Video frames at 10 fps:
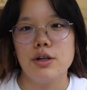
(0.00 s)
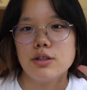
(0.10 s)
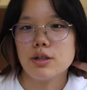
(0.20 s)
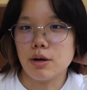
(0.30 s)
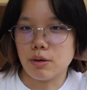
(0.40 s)

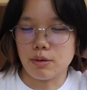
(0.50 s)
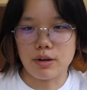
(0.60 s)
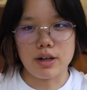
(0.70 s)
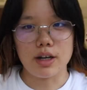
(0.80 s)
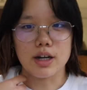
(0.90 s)
so
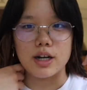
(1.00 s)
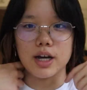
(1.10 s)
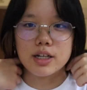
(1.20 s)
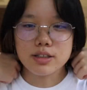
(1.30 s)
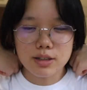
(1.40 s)
it
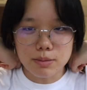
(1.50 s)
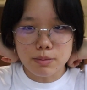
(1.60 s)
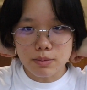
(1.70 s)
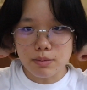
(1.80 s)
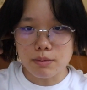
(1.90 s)
ends up
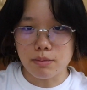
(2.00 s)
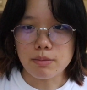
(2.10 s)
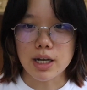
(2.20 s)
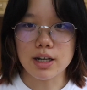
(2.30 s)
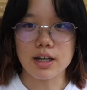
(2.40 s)

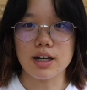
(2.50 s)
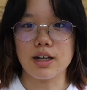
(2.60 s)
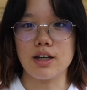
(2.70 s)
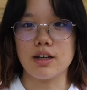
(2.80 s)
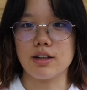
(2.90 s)

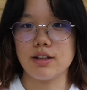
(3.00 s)
making